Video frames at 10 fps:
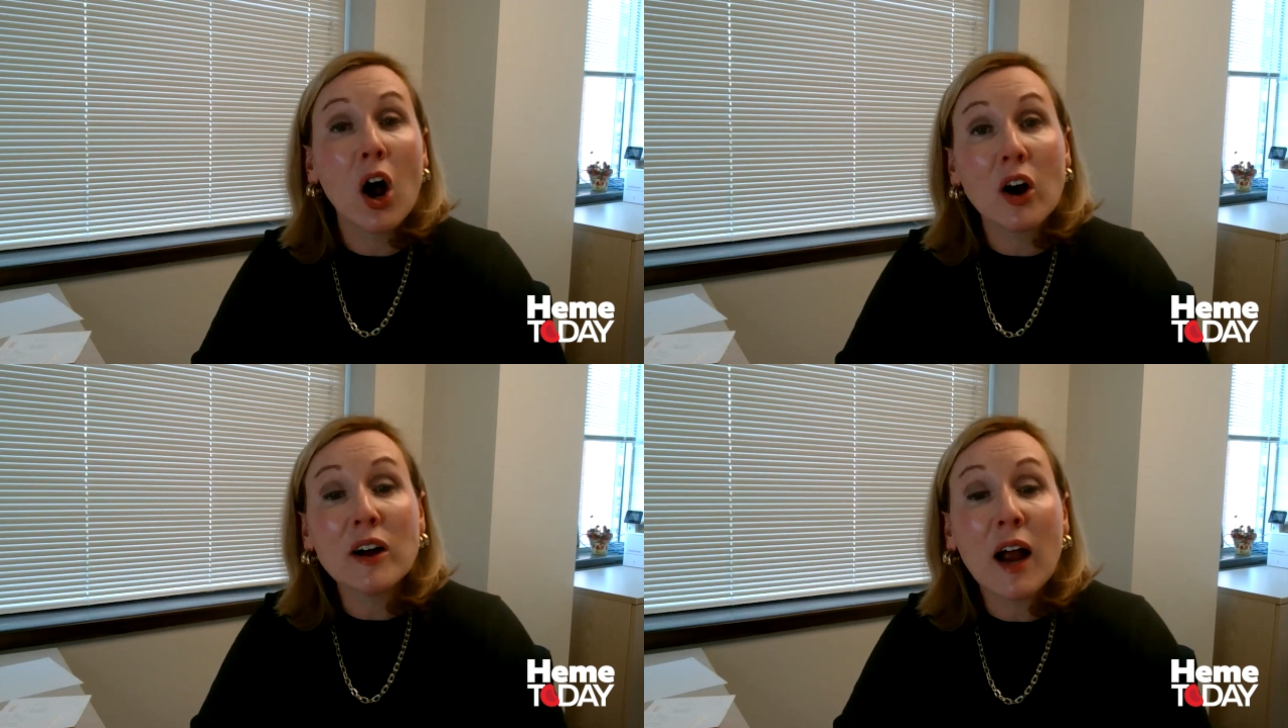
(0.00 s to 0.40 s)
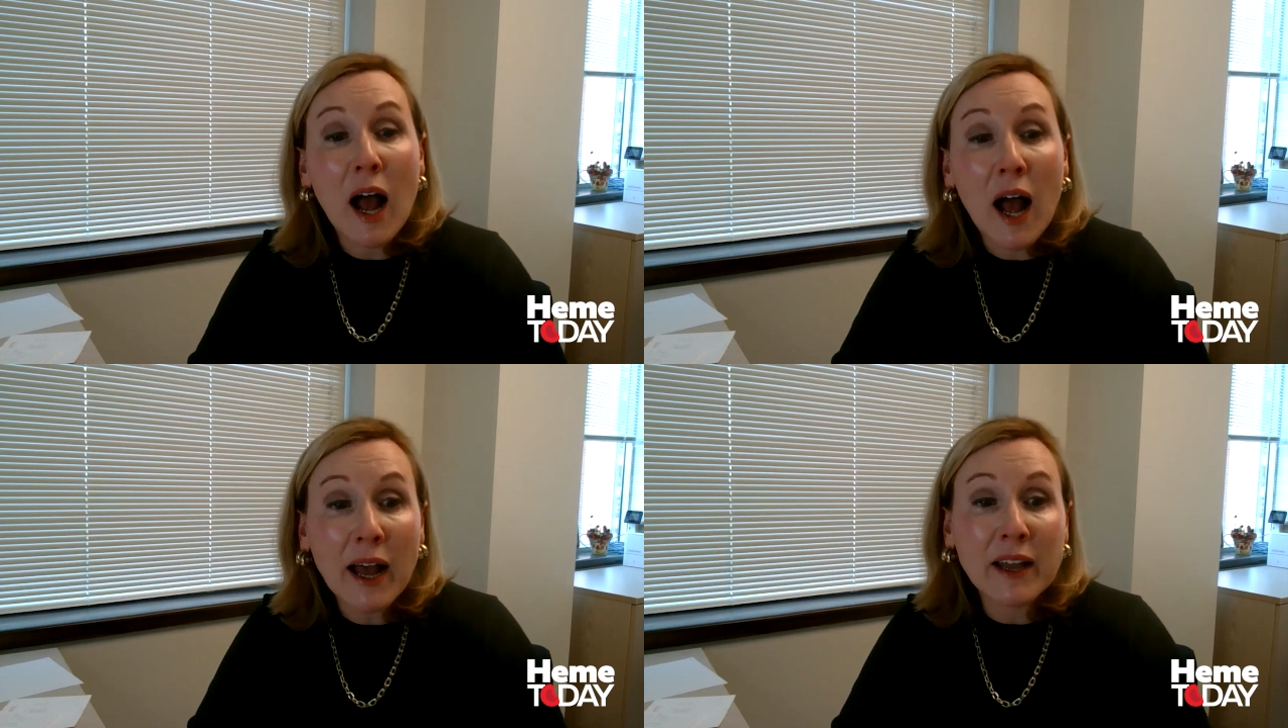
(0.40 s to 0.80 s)
are
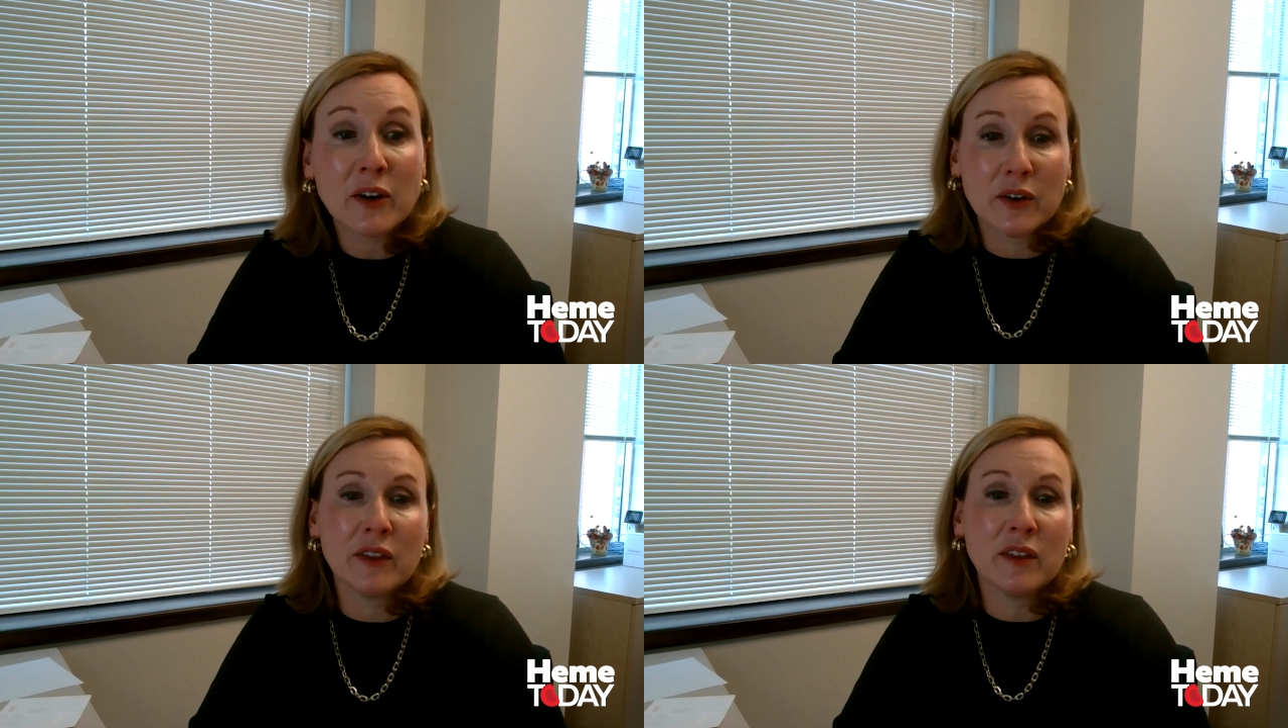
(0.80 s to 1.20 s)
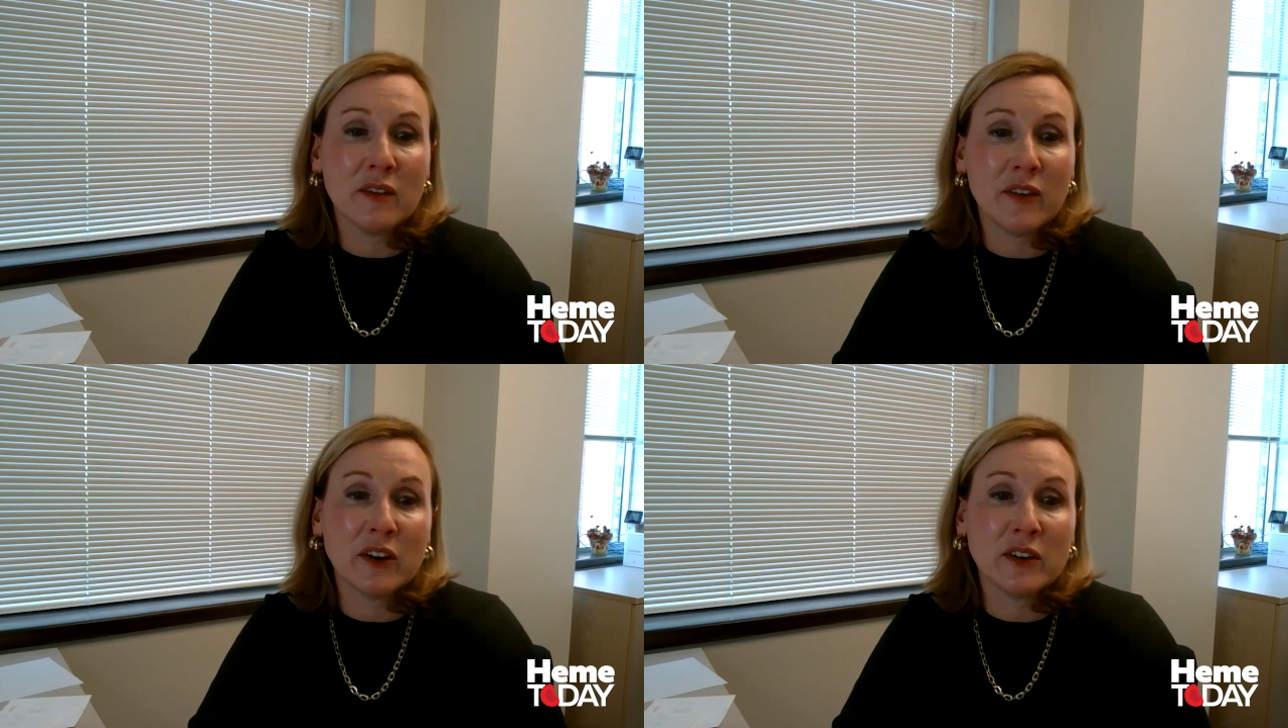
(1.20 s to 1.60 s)
higher than
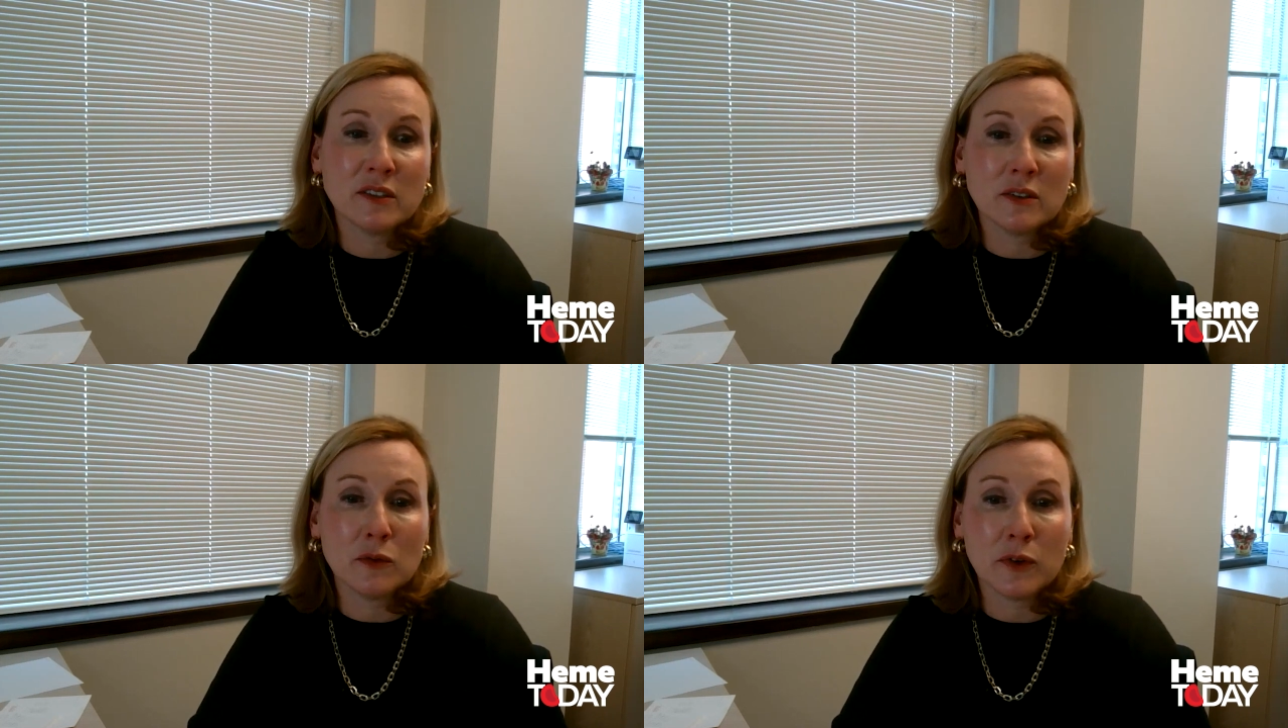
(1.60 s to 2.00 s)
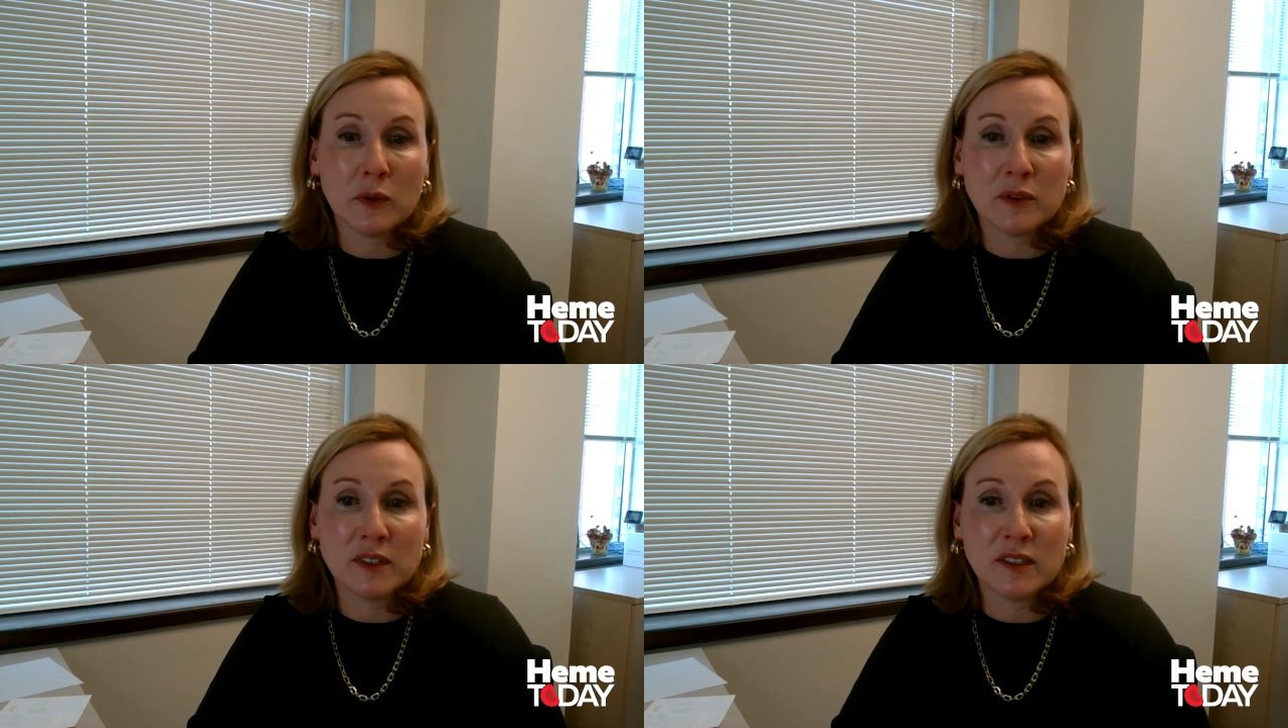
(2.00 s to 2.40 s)
the variant allele
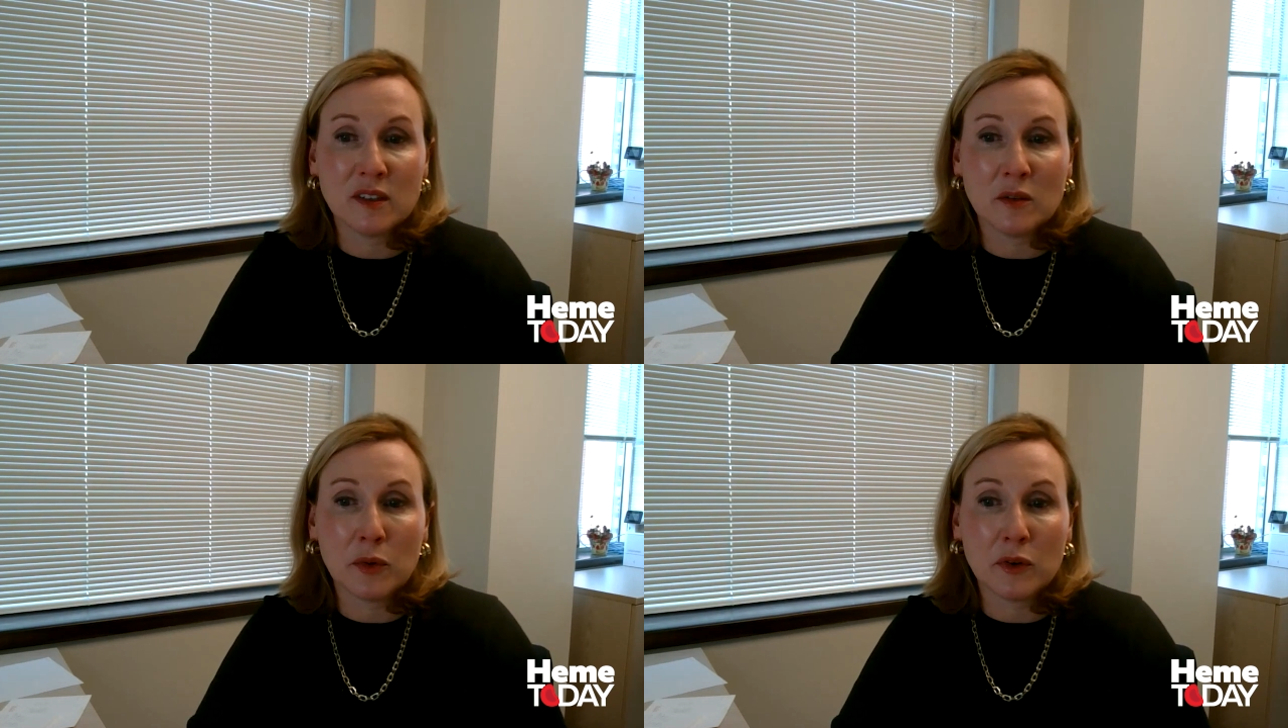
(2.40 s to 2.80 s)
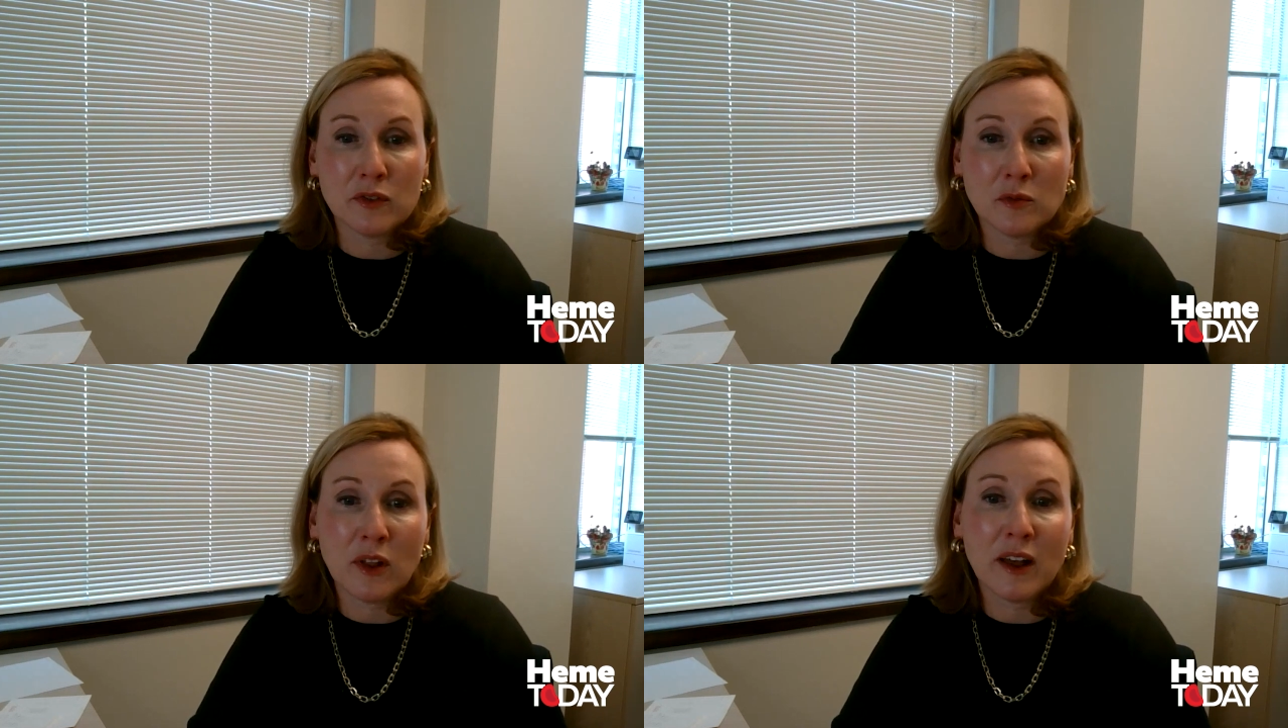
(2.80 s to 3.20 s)
frequencies in the
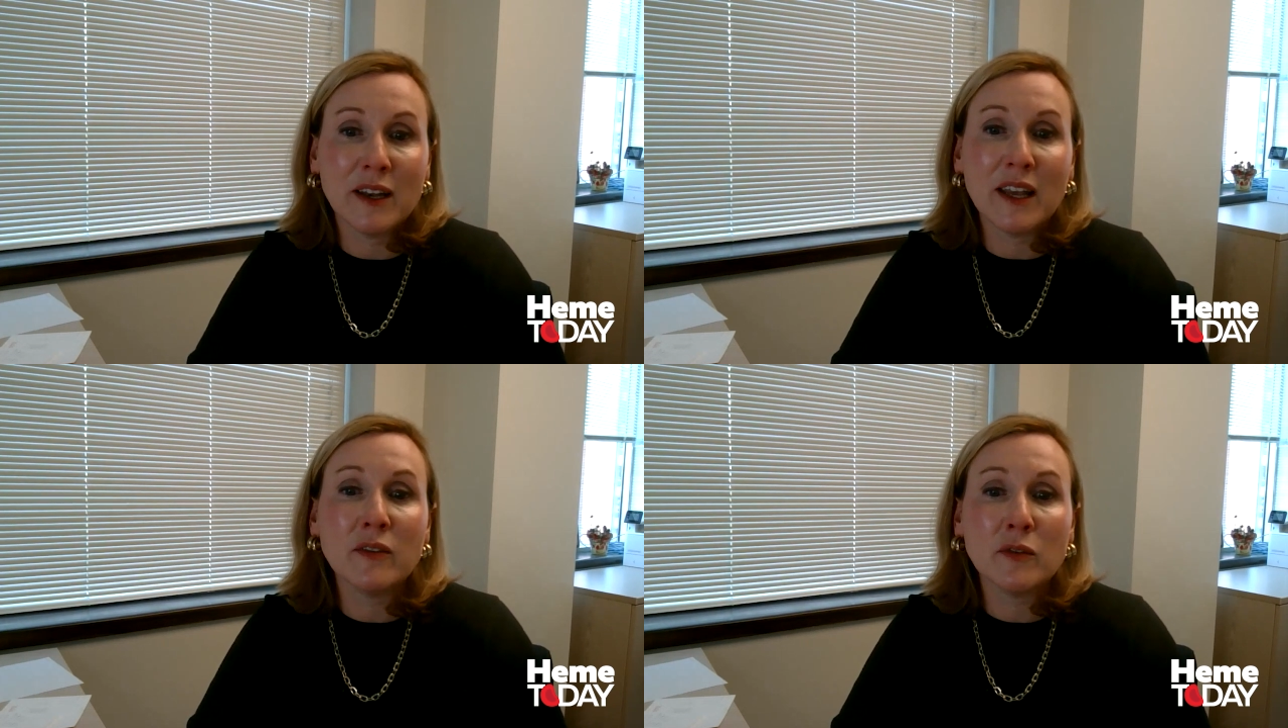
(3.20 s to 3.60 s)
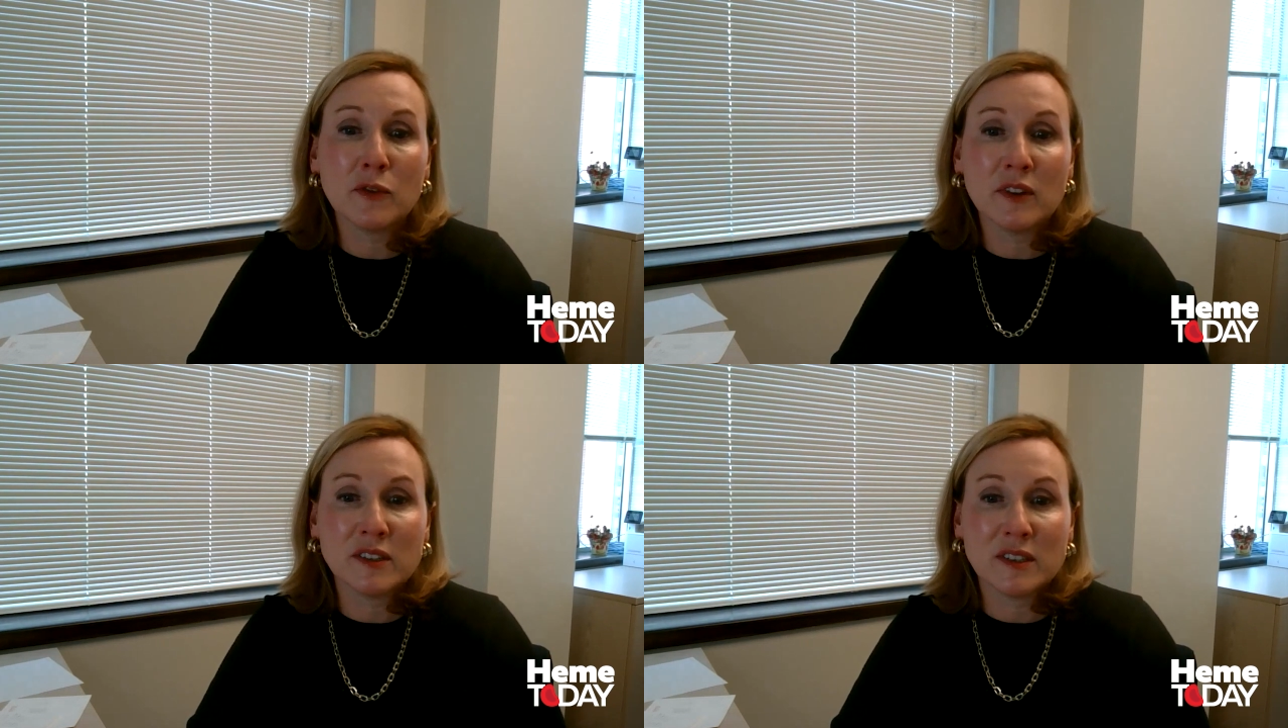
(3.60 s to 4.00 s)
peripheral blood, even for the